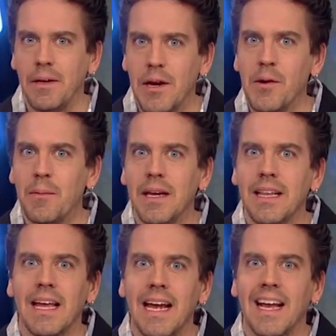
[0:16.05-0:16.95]
You know what I
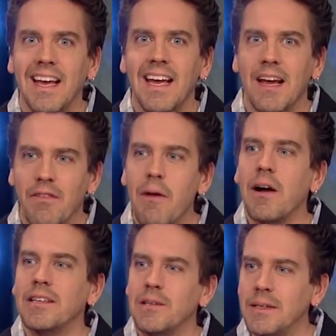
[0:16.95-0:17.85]
mean? like, if I
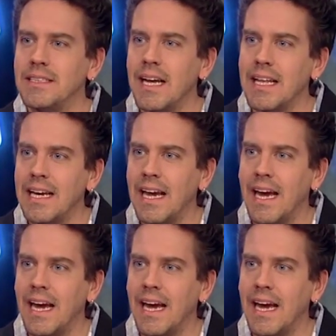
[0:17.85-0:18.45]
walked into a deli